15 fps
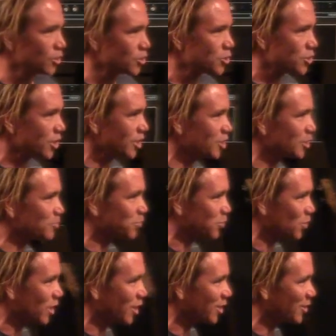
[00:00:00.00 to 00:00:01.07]
understand your
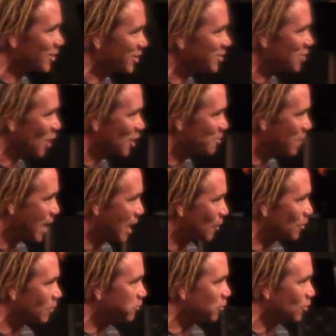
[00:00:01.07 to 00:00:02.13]
prayers are
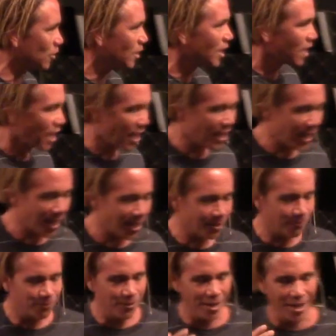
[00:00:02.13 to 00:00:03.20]
powerful. I had
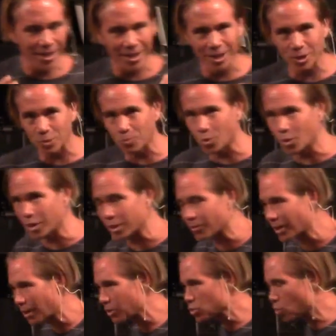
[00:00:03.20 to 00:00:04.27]
a, I had a morning
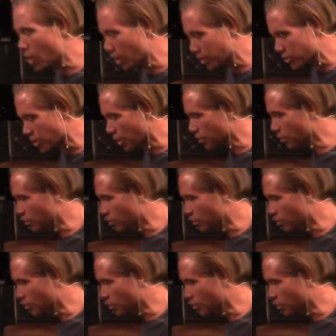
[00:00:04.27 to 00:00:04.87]
when I was walking, talking to the